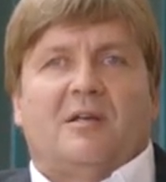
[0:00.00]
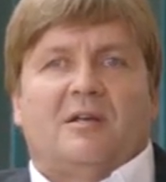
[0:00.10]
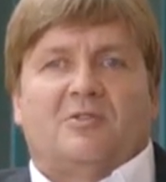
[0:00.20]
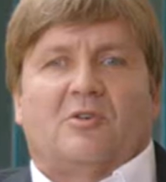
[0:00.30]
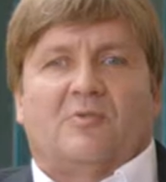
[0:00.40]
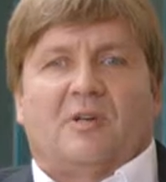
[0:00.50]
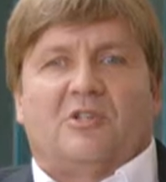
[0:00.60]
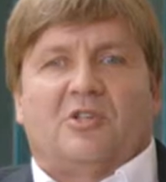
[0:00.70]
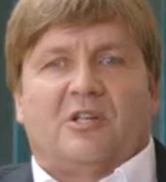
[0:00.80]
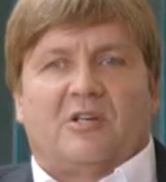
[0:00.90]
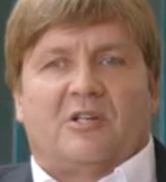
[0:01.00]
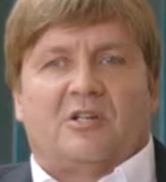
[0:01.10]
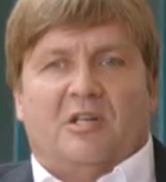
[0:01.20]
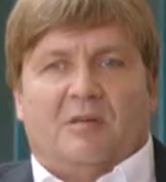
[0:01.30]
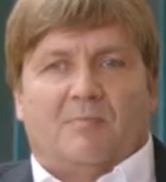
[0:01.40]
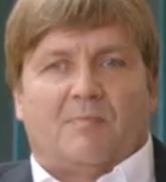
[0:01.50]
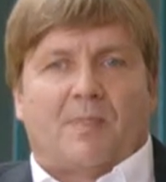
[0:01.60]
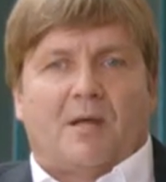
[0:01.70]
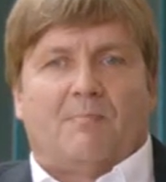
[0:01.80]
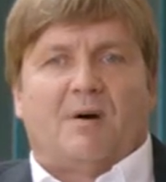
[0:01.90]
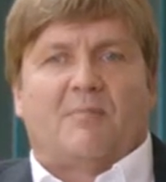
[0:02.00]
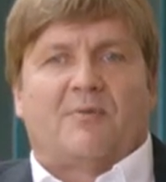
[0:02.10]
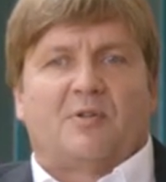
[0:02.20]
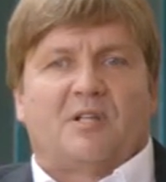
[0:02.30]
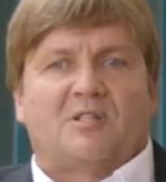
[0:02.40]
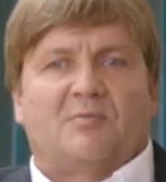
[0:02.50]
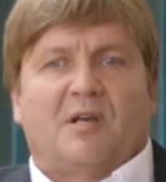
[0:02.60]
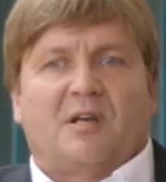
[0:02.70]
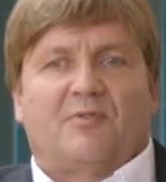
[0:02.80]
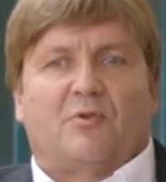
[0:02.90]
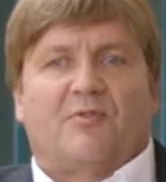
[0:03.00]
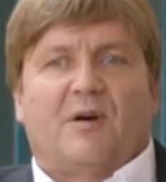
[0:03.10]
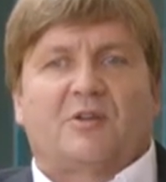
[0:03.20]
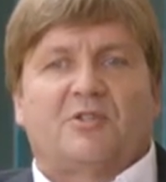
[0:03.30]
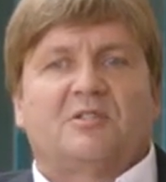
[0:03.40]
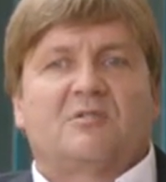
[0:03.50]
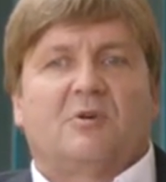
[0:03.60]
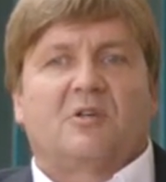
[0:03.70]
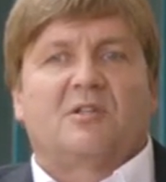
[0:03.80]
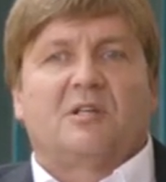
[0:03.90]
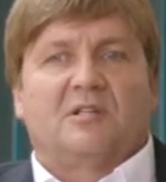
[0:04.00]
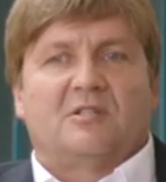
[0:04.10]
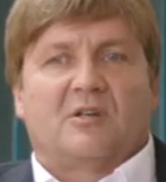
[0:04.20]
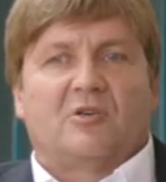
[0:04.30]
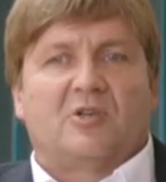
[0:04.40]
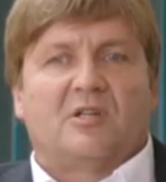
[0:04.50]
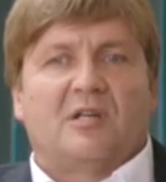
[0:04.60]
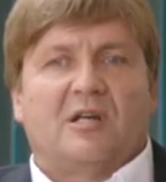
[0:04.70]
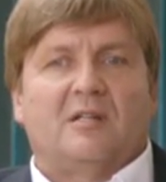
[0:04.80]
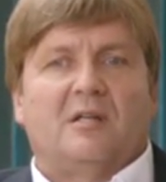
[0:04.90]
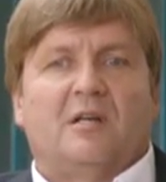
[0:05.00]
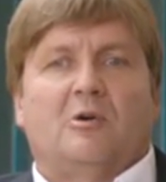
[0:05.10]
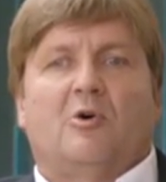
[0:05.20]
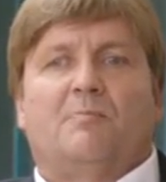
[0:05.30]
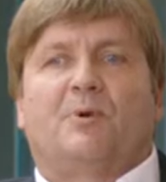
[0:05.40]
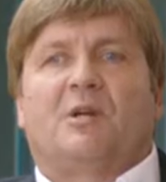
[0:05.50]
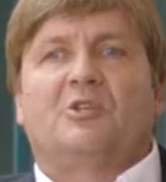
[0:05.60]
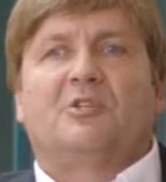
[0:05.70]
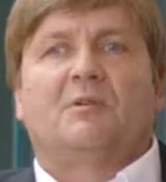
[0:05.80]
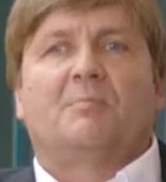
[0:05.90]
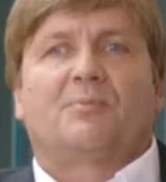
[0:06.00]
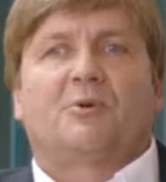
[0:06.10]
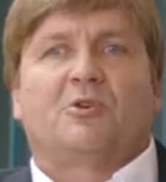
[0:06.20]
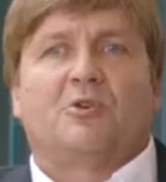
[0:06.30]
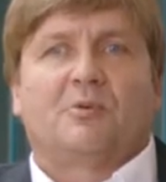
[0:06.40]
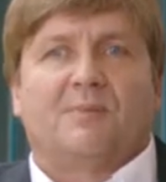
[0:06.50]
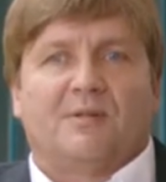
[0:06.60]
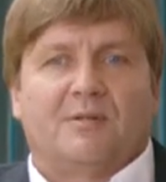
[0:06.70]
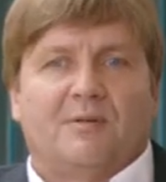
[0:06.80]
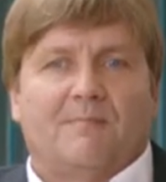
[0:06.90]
uh, software engineering team. Apart from this, we have two functions, quality and security and operational procurement.